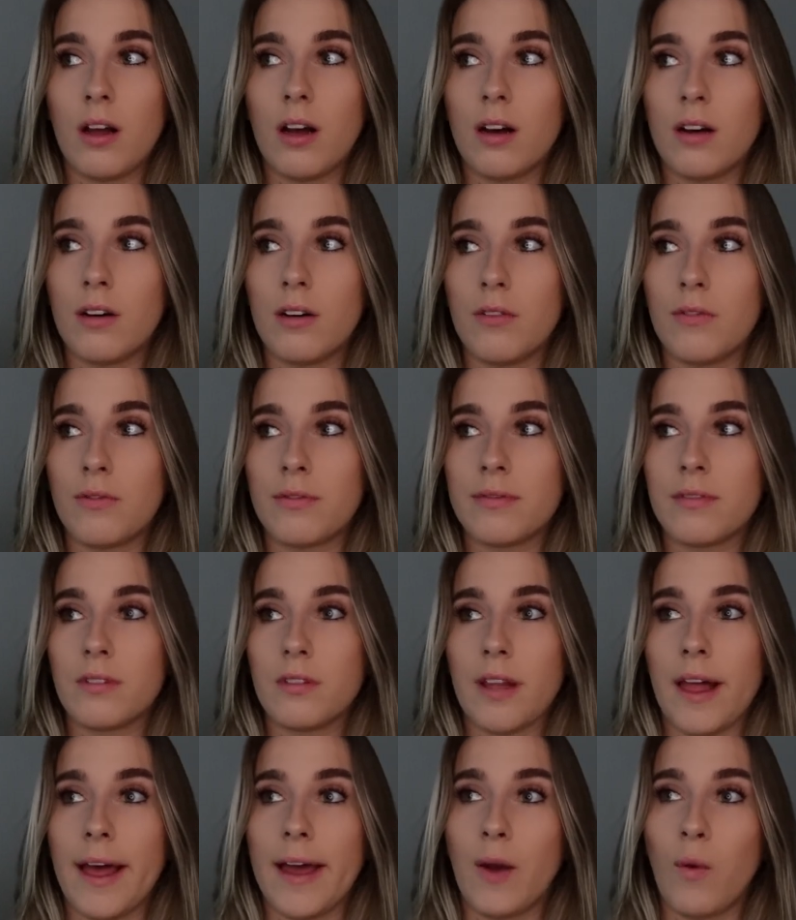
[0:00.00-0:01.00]
of
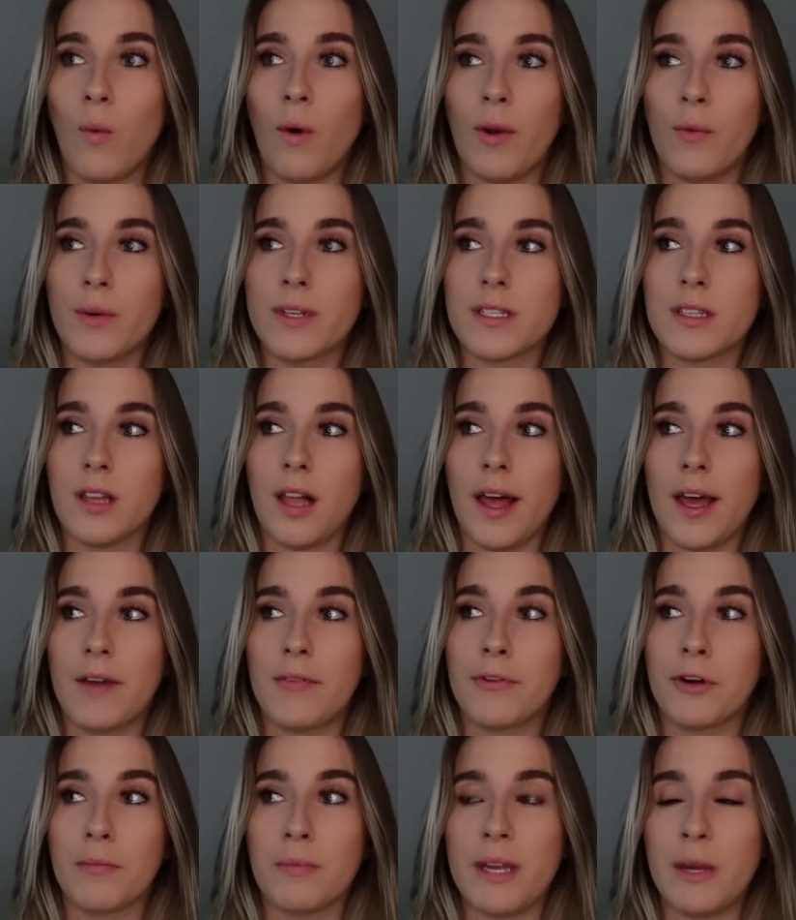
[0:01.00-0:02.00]
like what it was like
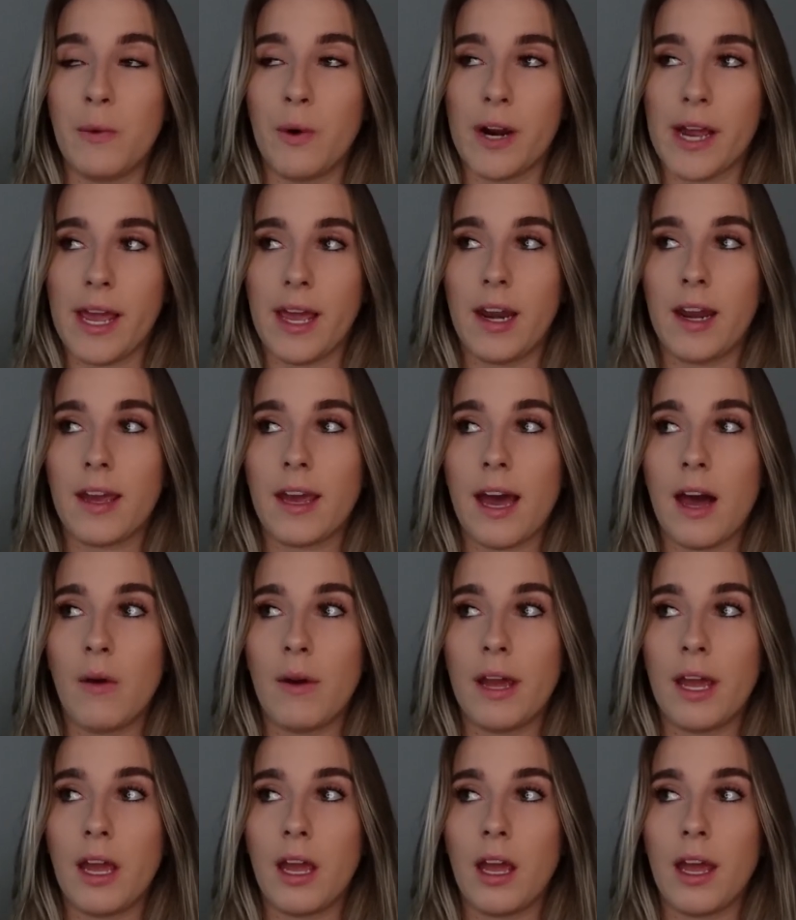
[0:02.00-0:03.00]
for me working in
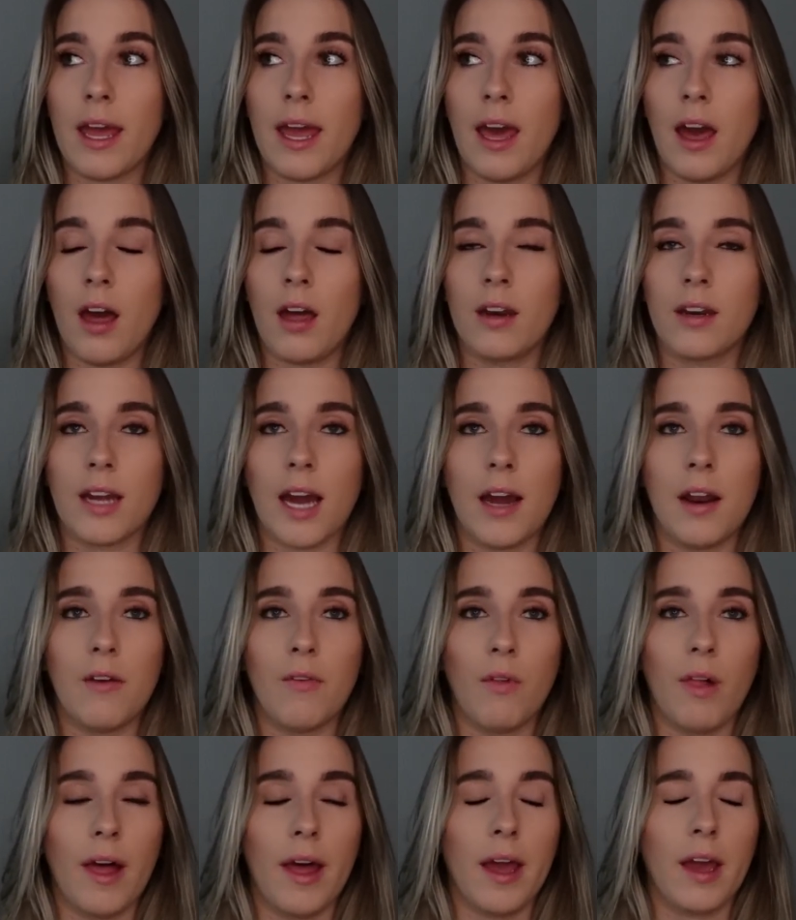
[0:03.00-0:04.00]
accounting, and kind of
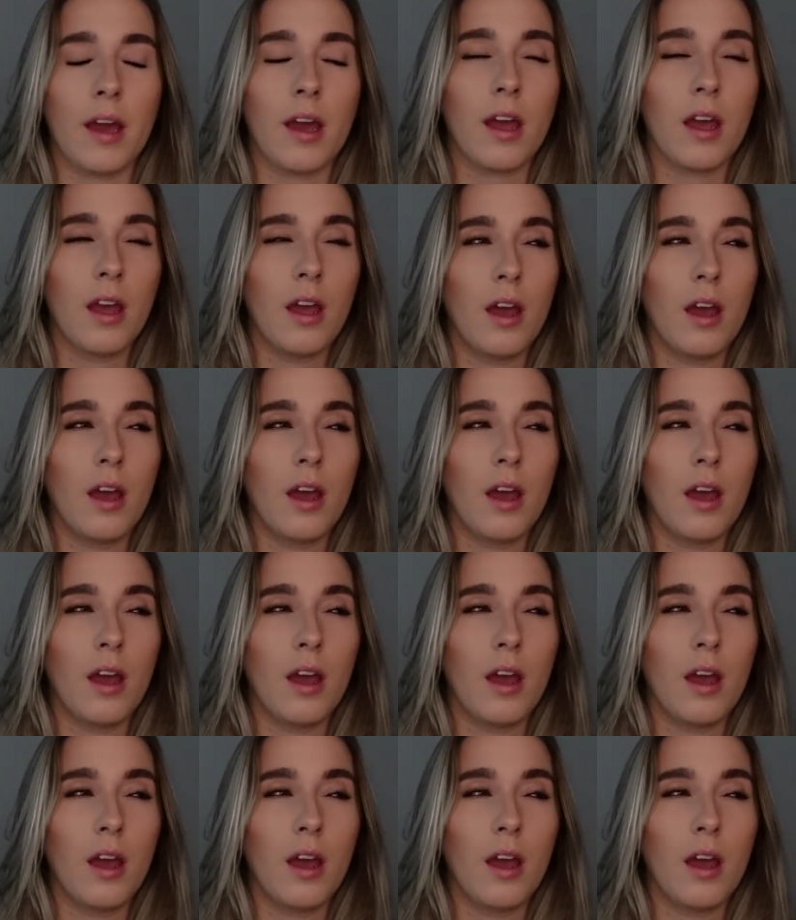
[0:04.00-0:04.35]
like